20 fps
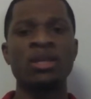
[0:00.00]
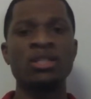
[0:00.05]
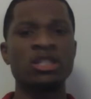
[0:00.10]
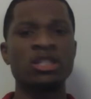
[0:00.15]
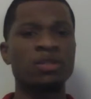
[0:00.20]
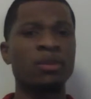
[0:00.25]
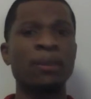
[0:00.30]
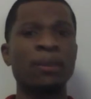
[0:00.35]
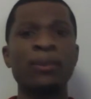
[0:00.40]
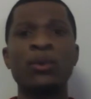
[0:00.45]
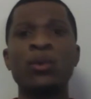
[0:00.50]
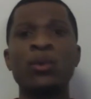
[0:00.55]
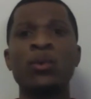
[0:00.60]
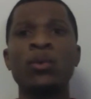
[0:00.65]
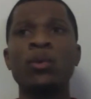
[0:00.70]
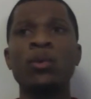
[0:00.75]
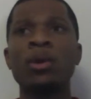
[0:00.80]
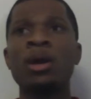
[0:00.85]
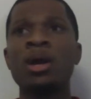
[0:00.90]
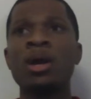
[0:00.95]
It's people
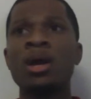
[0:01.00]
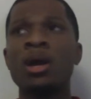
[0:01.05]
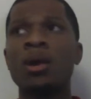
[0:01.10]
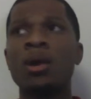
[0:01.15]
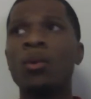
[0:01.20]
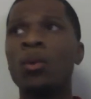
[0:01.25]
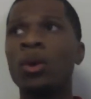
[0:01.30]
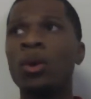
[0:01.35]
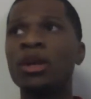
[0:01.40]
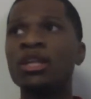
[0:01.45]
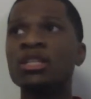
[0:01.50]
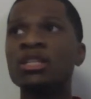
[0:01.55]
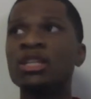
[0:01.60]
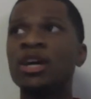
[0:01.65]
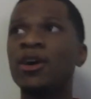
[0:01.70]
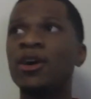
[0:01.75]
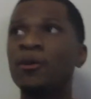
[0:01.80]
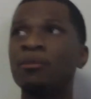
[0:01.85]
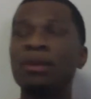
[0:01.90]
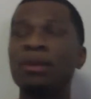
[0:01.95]
who wanted to
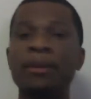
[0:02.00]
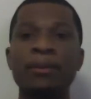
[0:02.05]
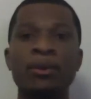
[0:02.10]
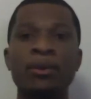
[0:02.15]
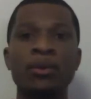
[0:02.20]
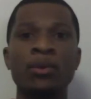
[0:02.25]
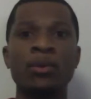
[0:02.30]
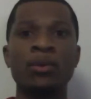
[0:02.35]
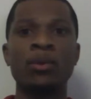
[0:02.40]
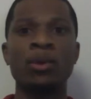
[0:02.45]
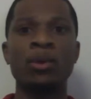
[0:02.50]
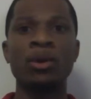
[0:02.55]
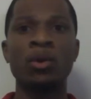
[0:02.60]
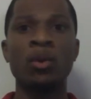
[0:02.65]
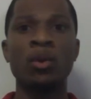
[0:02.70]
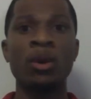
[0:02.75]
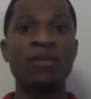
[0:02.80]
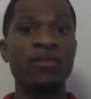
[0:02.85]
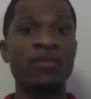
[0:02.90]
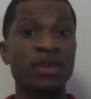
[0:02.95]
help people who
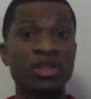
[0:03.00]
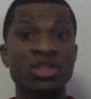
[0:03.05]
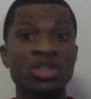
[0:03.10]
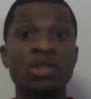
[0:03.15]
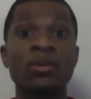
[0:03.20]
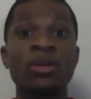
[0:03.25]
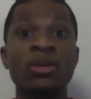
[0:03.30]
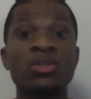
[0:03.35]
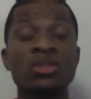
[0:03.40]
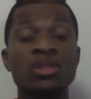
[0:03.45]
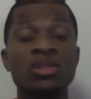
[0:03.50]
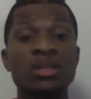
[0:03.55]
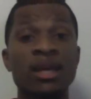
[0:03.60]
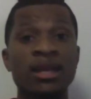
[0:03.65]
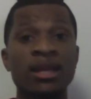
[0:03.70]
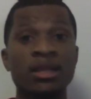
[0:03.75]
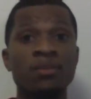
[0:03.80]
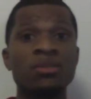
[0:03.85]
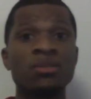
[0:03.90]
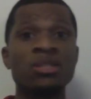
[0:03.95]
are first generation like
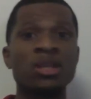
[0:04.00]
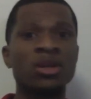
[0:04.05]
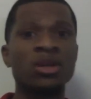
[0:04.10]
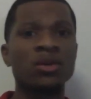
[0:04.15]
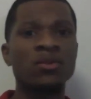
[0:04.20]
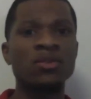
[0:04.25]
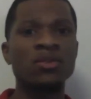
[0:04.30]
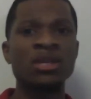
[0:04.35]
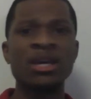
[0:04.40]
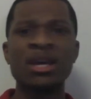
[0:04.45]
themselves,